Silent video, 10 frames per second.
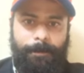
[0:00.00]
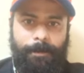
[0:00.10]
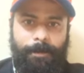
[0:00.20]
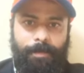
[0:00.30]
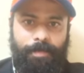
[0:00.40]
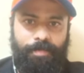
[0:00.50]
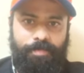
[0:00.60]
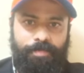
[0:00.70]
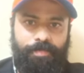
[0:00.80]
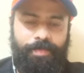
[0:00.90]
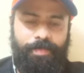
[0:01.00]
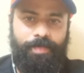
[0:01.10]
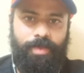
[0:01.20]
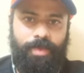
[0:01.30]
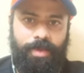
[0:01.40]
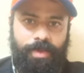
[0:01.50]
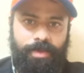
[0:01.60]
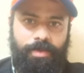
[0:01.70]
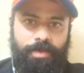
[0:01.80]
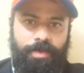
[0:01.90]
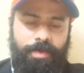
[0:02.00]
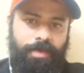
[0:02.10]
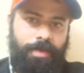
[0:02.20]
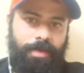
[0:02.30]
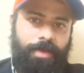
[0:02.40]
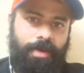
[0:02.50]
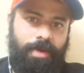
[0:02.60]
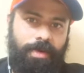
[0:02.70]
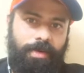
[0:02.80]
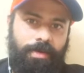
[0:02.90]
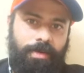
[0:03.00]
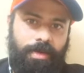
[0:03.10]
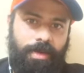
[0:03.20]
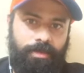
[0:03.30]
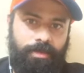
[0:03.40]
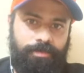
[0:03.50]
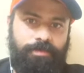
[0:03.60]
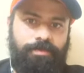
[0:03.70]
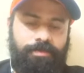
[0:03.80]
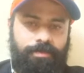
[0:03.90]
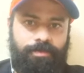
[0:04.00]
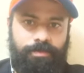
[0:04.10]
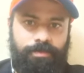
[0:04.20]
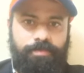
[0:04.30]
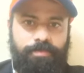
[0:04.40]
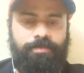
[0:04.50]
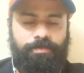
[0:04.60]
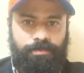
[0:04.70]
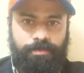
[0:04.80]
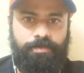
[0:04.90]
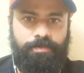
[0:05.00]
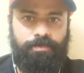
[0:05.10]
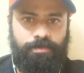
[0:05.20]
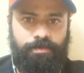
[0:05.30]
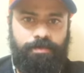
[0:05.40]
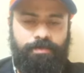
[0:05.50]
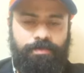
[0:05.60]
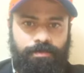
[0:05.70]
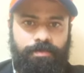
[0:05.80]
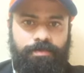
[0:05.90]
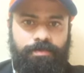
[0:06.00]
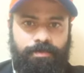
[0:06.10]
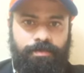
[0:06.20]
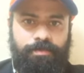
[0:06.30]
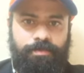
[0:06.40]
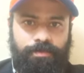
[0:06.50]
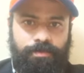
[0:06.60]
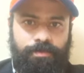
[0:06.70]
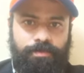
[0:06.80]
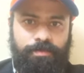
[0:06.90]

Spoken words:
[no speech]